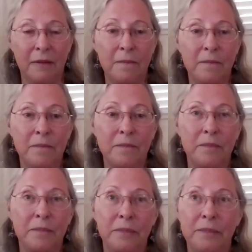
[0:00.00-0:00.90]
Um,
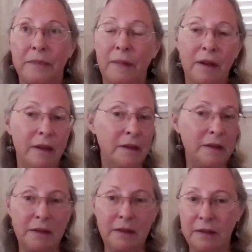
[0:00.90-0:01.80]
I
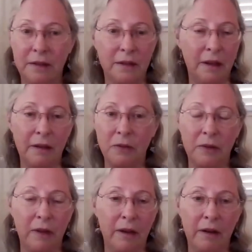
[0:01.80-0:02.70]
seek to connect
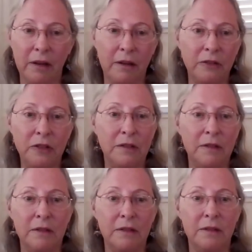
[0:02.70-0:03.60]
with higher
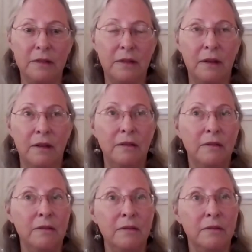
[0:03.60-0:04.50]
consciousness,
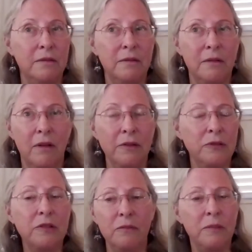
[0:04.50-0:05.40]
and all
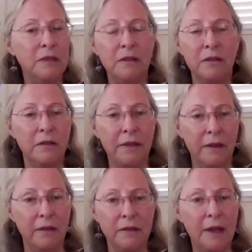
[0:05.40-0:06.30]
sorts of mystical
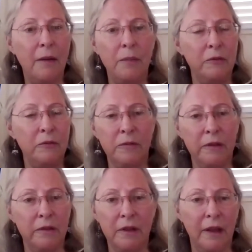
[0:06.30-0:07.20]
things happen
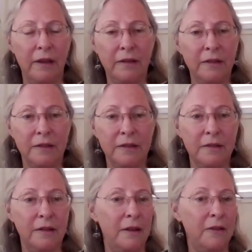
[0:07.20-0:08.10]
with clients.
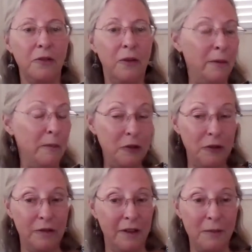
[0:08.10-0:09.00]
And I don't know how much
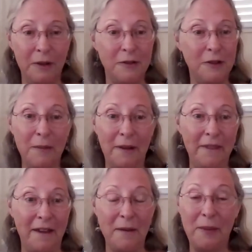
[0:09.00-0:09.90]
you'd like me to talk
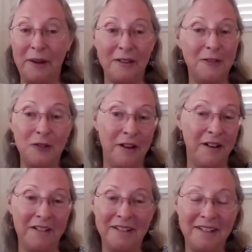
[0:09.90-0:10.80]
about that, but I could
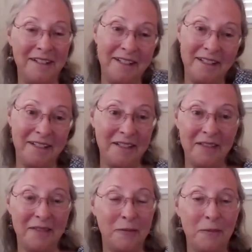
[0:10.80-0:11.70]
share,
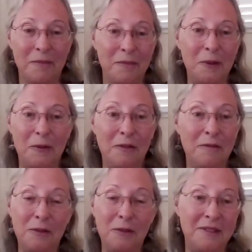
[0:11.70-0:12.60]
a
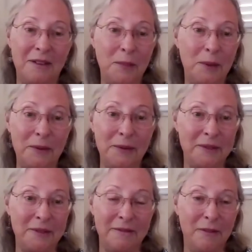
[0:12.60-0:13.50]
few
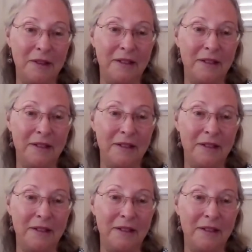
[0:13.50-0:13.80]
examples if you like.